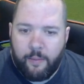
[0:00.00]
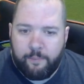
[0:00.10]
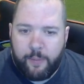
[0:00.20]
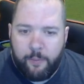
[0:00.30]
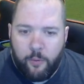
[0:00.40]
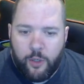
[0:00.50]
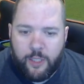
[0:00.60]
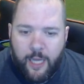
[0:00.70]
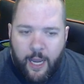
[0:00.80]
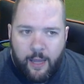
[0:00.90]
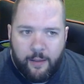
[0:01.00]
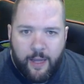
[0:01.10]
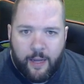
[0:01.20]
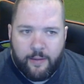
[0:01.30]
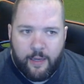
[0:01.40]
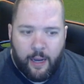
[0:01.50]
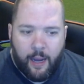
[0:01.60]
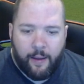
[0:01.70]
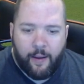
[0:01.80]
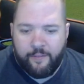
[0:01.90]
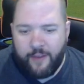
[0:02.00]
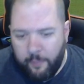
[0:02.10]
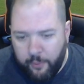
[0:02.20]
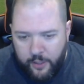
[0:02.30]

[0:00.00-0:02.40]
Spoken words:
People were saying that I've now put